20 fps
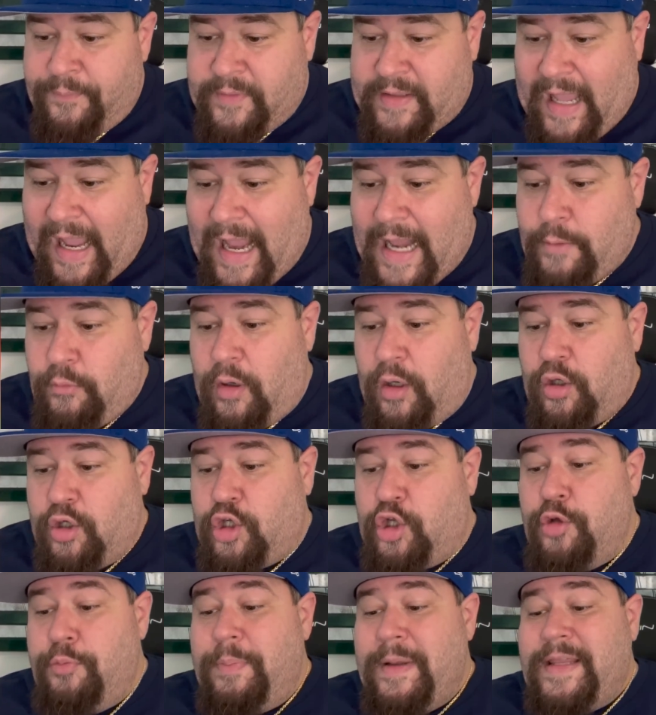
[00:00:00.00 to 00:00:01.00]
Gainwell
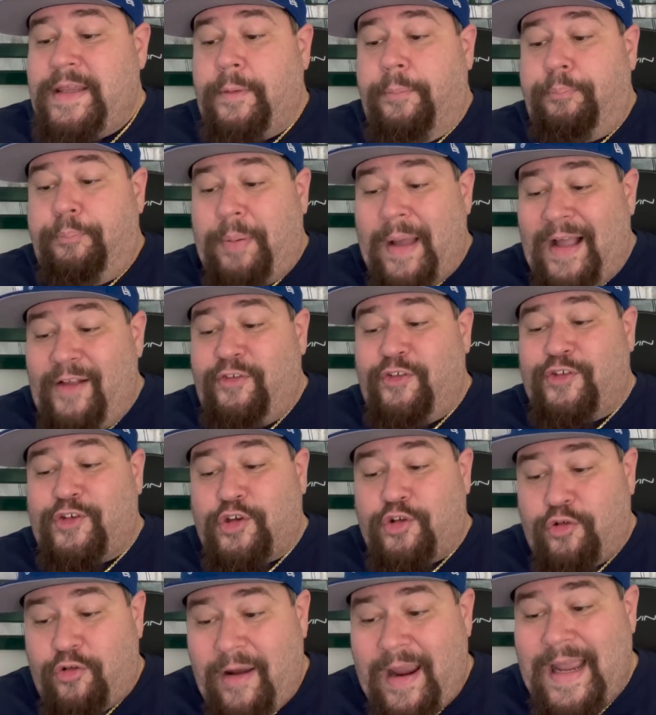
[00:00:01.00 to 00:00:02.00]
could be the best
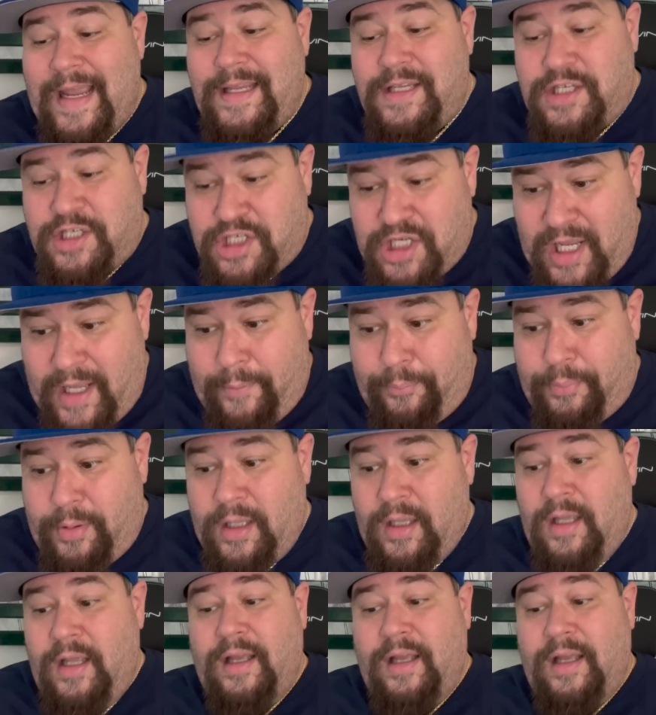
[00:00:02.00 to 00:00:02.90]
trade chip,